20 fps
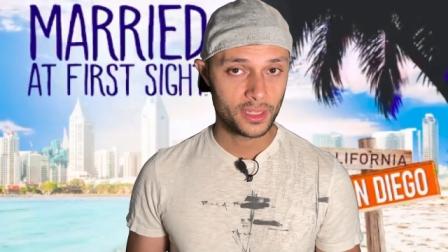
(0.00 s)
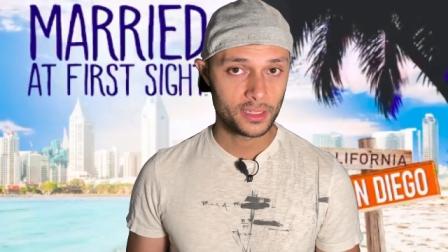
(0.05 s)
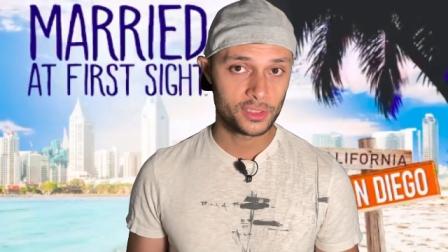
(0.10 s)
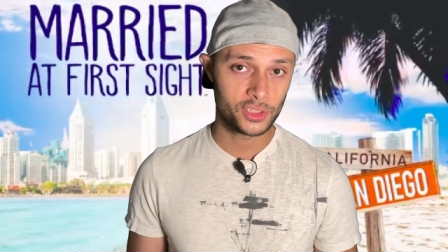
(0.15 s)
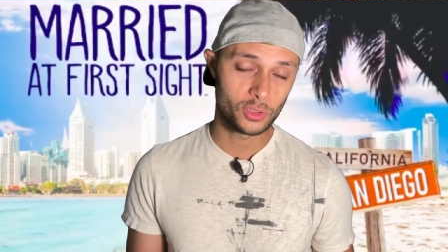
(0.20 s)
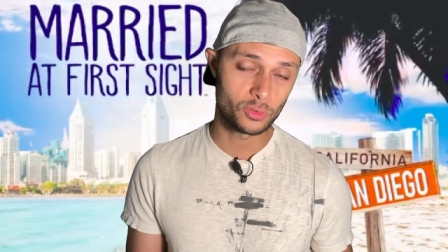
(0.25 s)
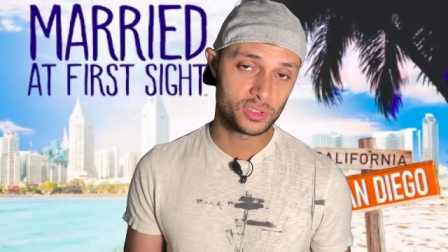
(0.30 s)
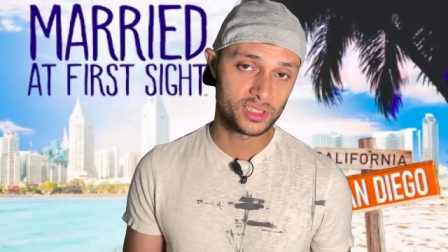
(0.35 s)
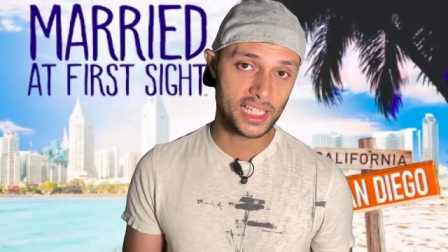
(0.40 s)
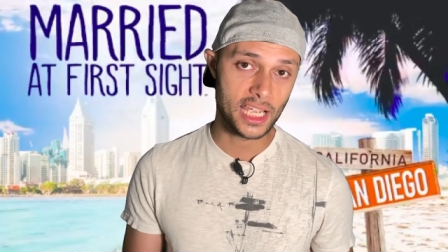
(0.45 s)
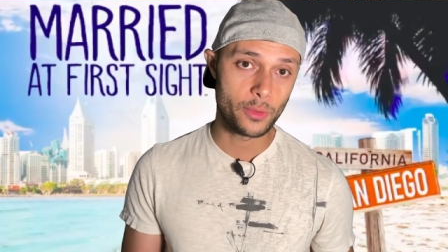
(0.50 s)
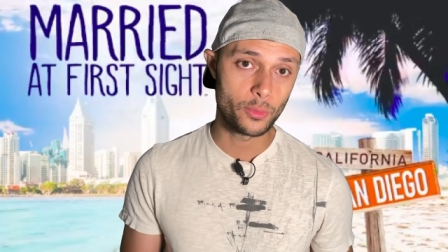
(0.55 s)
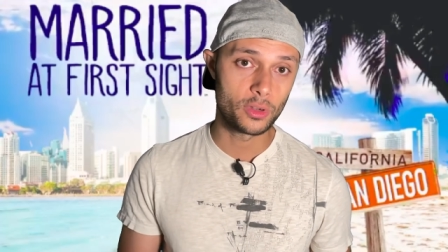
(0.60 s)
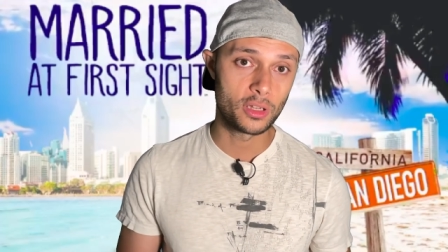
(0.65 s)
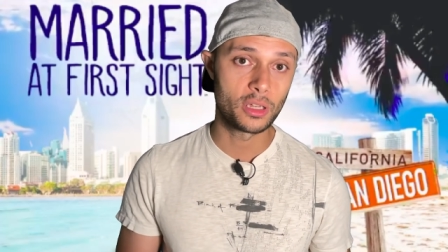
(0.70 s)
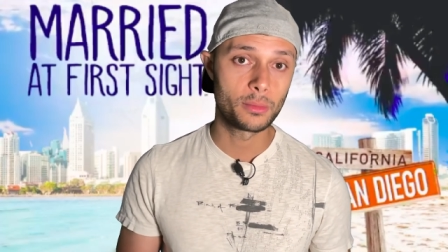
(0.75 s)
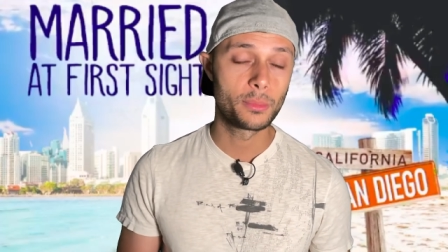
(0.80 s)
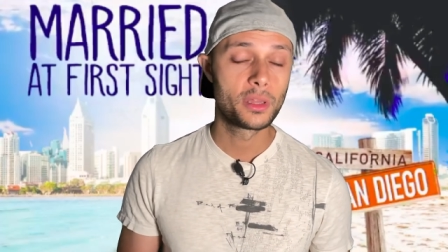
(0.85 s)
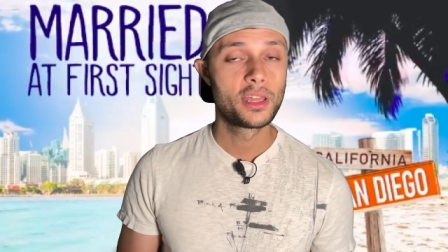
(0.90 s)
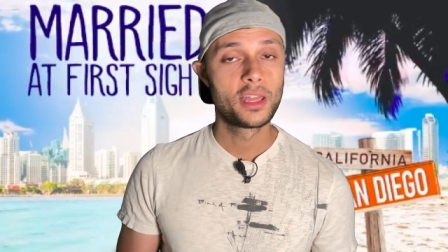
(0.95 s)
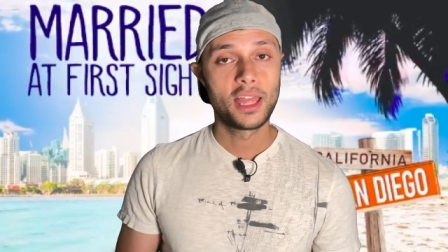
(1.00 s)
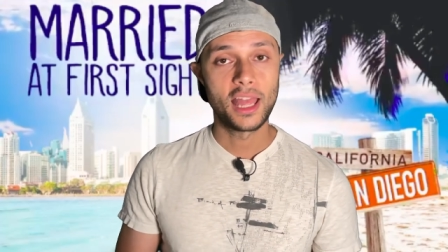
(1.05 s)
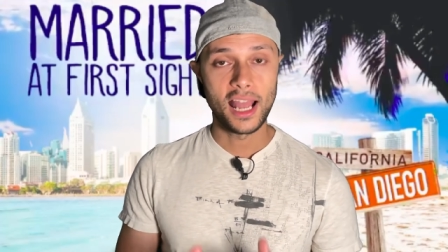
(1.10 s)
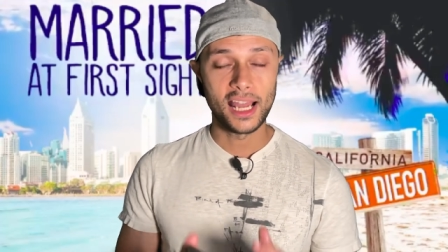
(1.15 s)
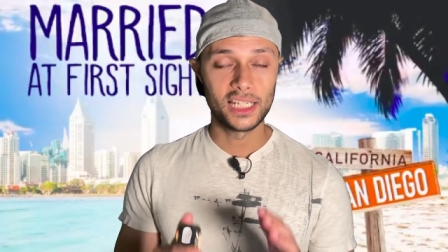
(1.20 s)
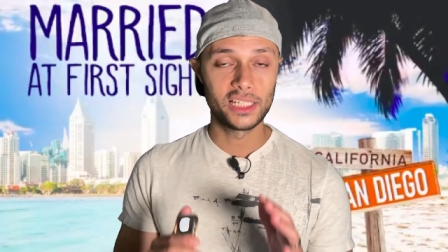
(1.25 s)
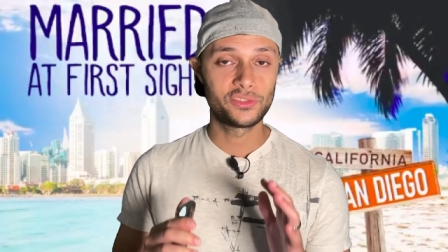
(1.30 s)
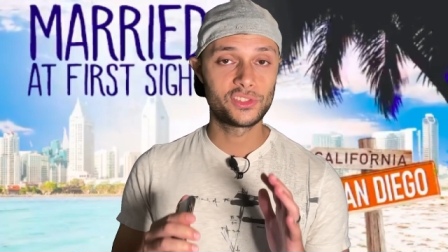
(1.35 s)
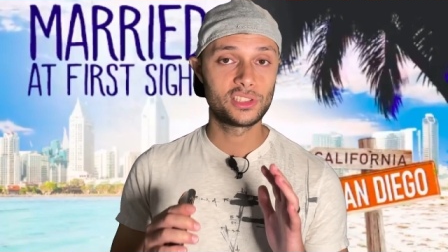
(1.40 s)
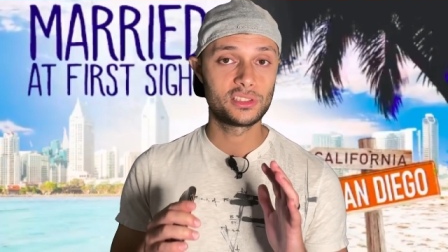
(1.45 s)
she'll stay with him.
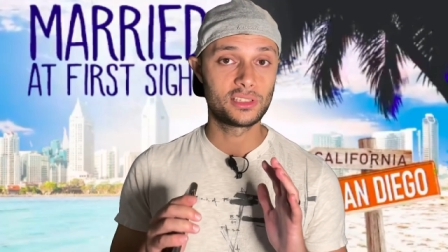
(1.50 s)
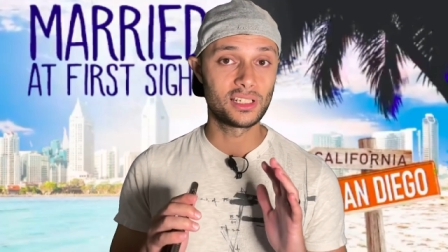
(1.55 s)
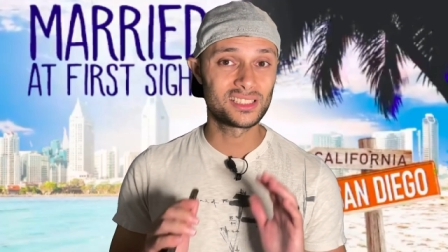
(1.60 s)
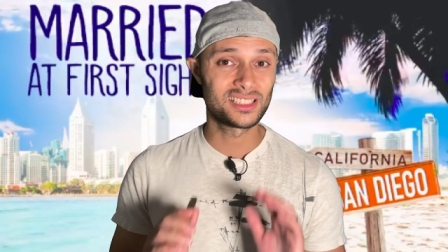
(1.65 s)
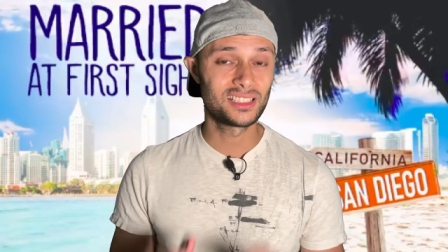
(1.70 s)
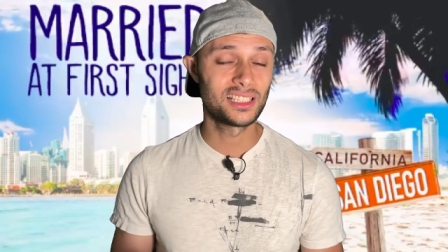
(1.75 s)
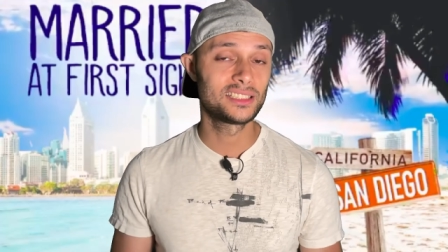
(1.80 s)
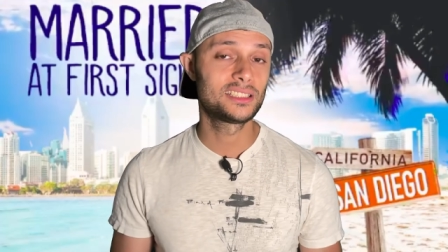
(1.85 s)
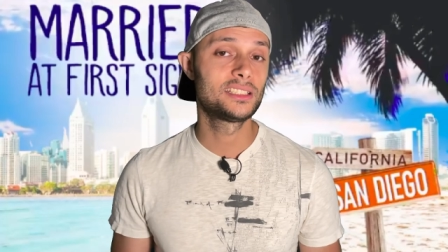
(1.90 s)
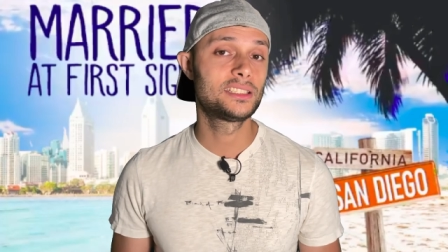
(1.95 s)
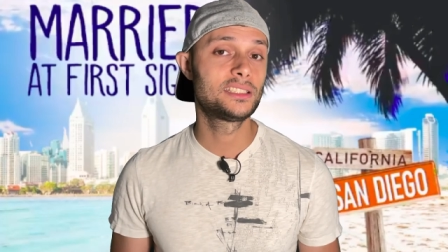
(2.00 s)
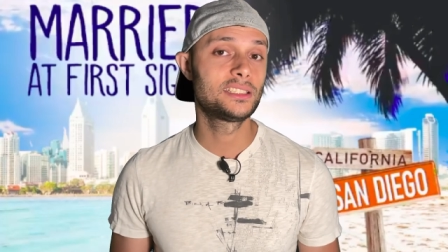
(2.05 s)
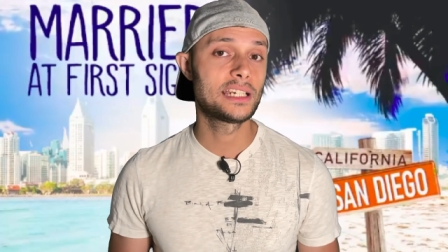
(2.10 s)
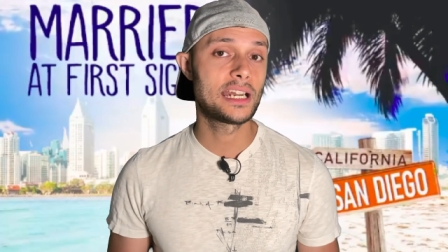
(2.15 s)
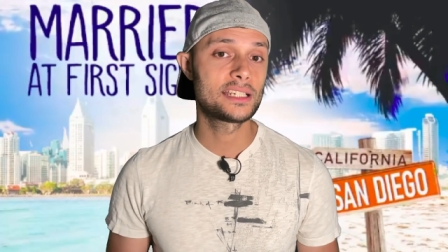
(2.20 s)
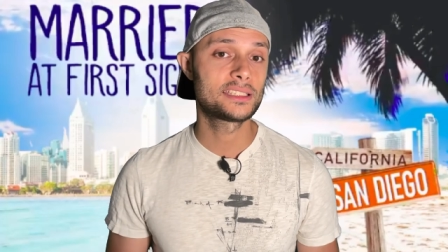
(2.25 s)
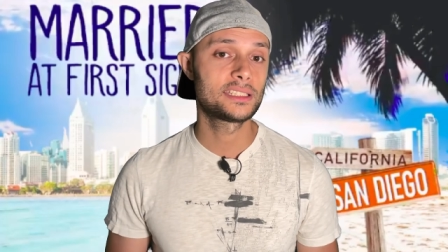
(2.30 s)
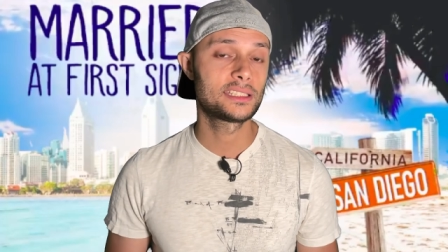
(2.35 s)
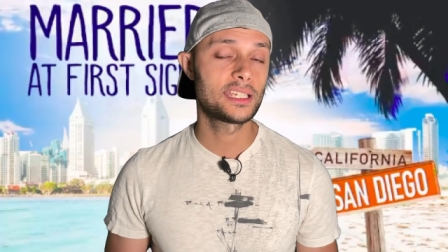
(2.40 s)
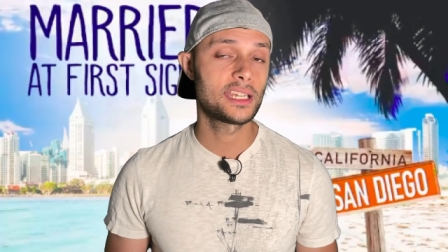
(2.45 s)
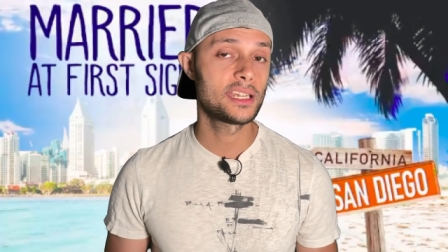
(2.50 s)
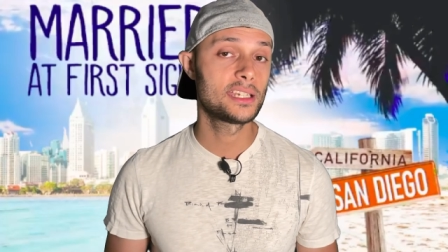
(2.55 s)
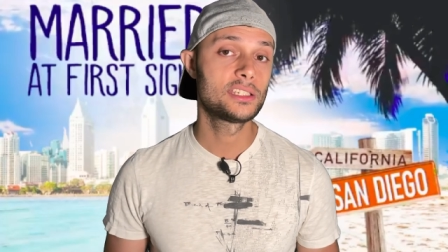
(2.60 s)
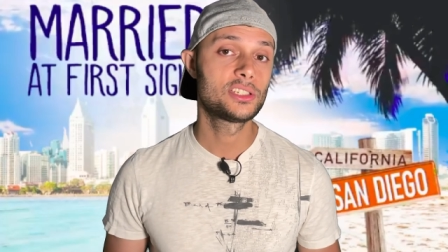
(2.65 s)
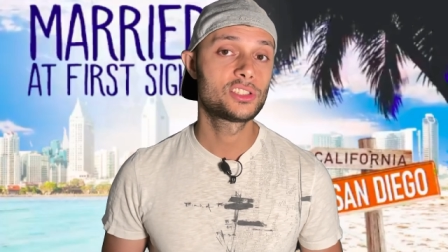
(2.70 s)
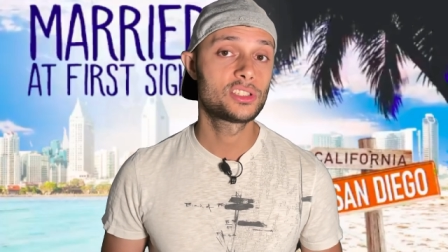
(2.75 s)
And if she doesn't like the DICK,